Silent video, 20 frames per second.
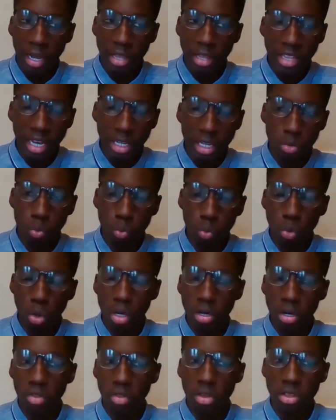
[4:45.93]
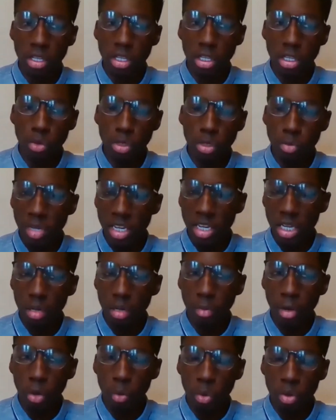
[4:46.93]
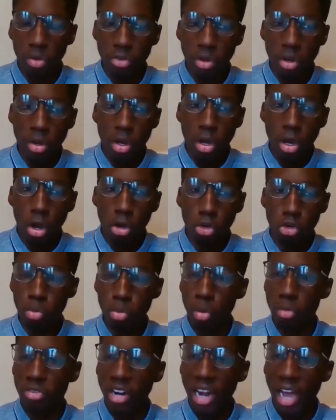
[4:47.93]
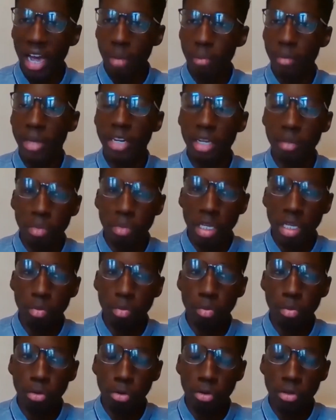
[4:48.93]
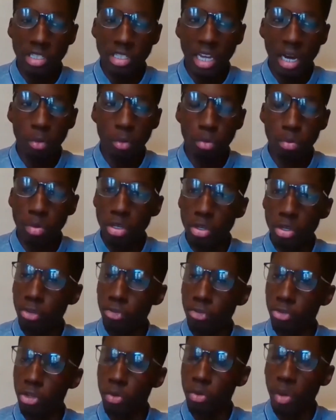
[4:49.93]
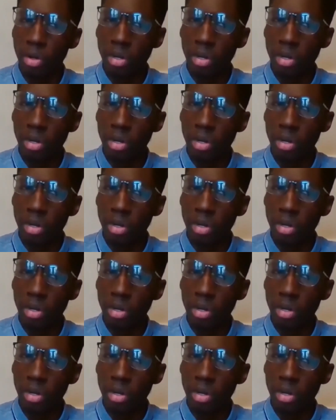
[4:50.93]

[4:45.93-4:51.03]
And that's another thing you were speaking about with a group of like-minded people, because that will be good for you.